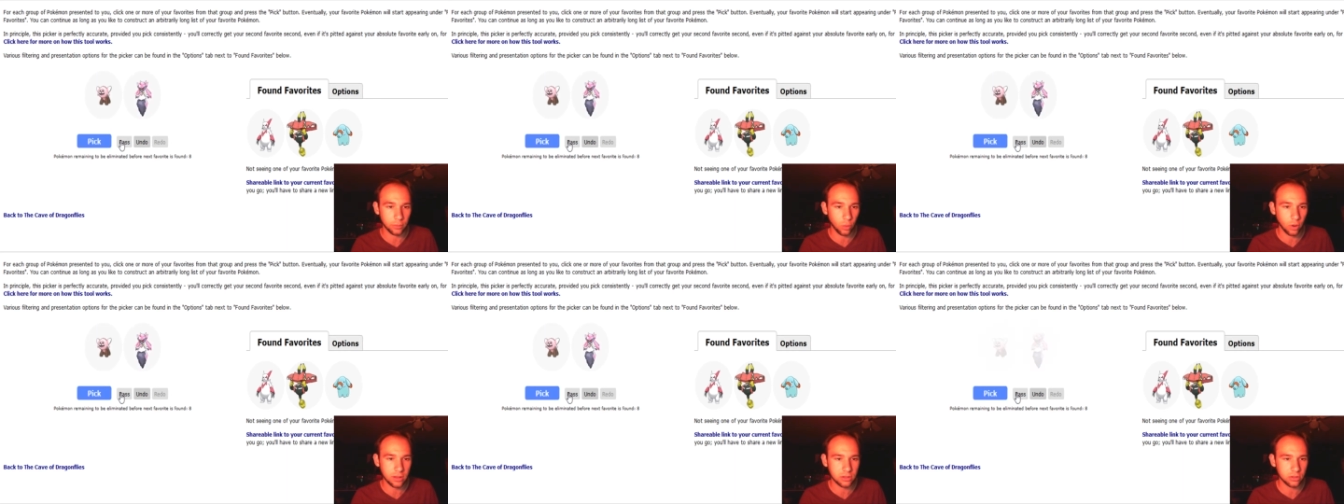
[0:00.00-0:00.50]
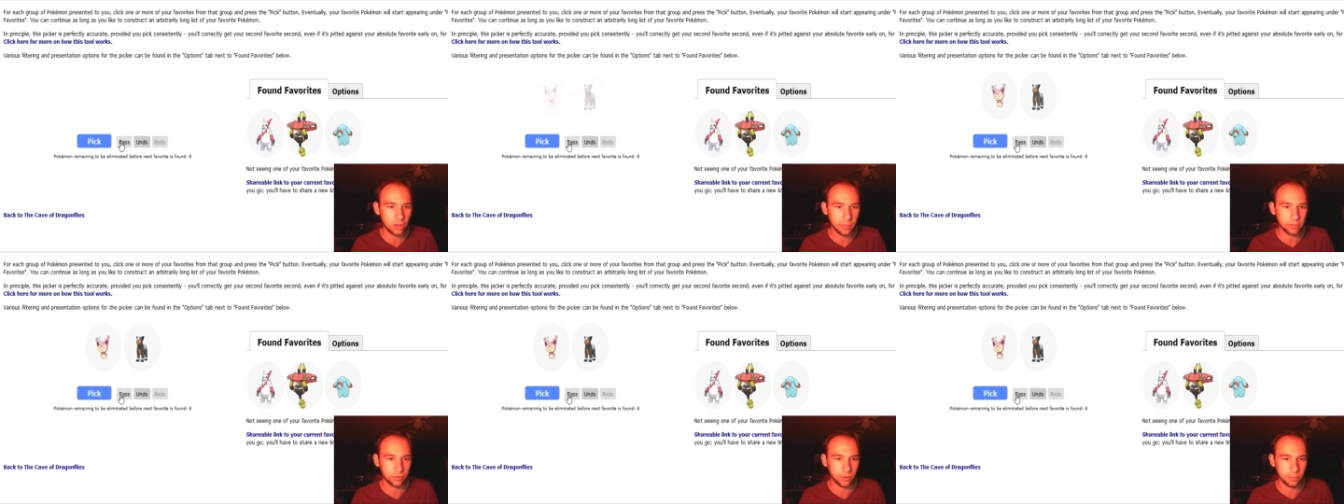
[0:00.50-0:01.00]
Where are these
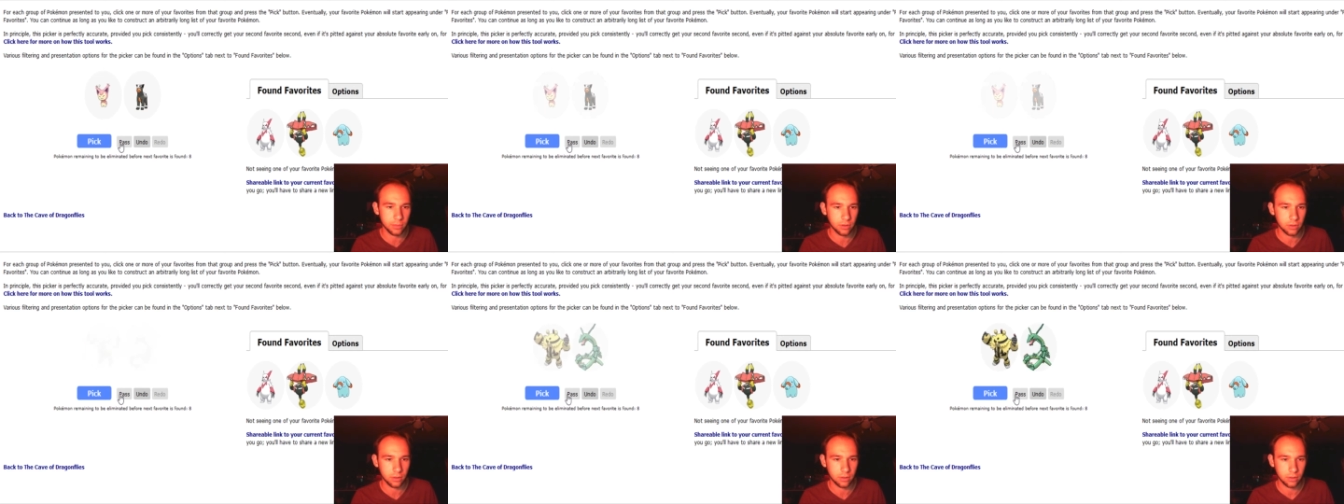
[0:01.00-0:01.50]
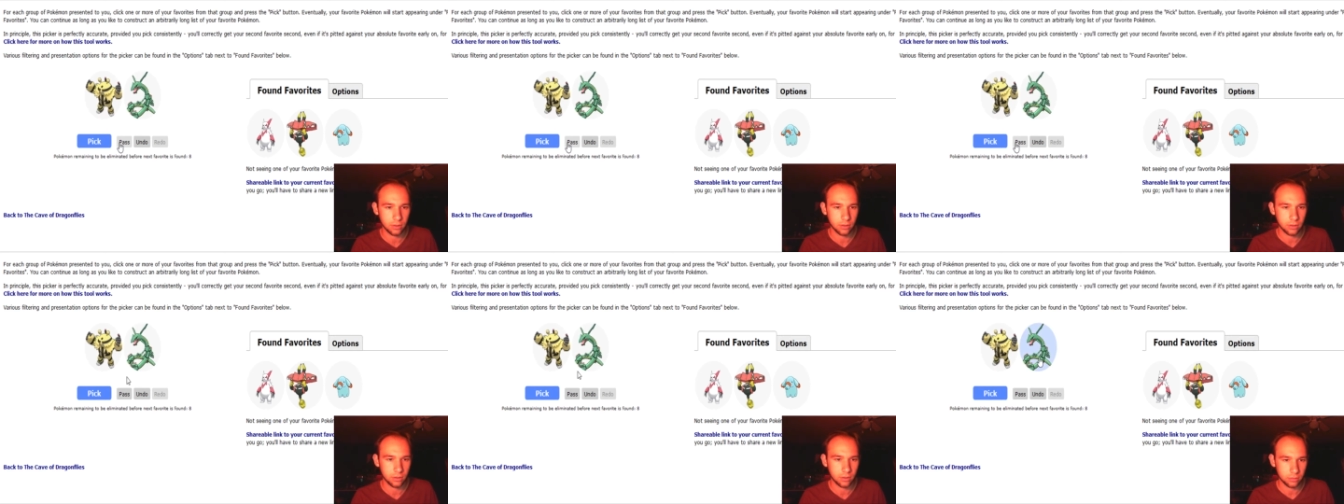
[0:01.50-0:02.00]
coming from?
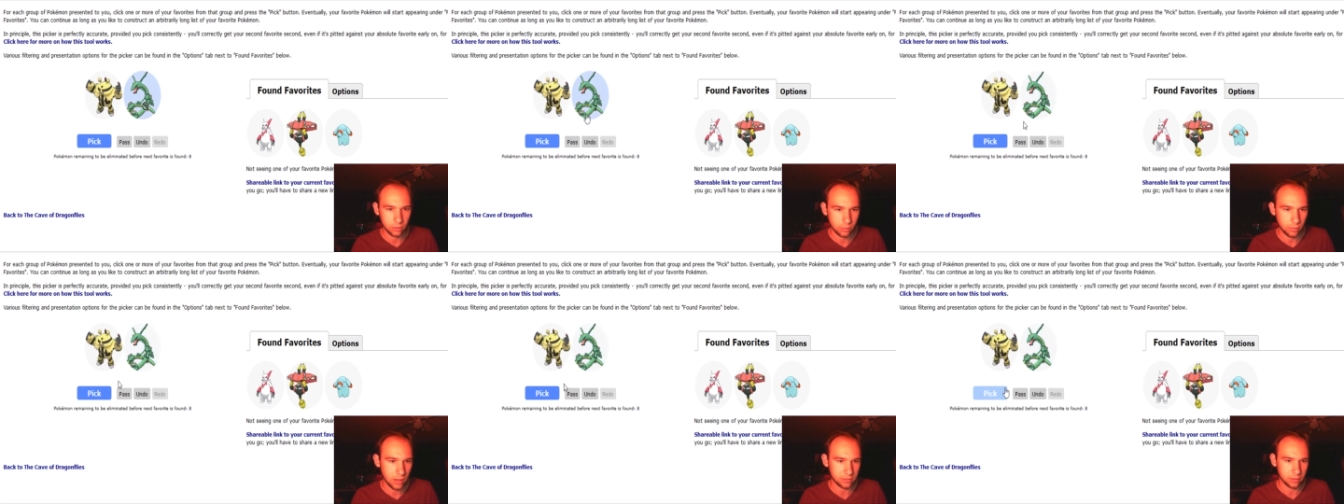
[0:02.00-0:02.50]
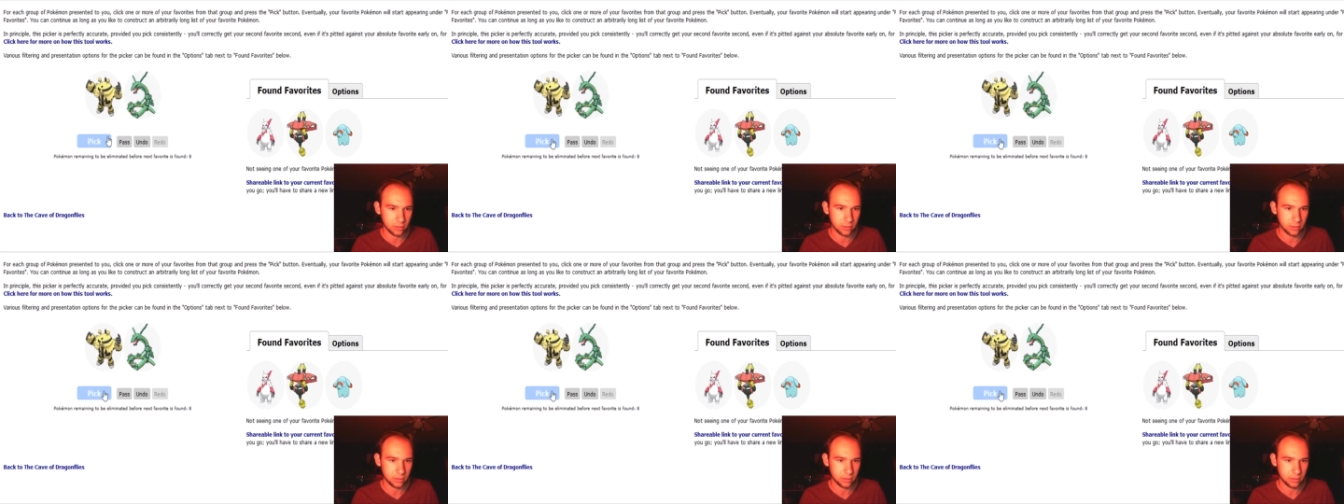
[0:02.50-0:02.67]
Rayquaza.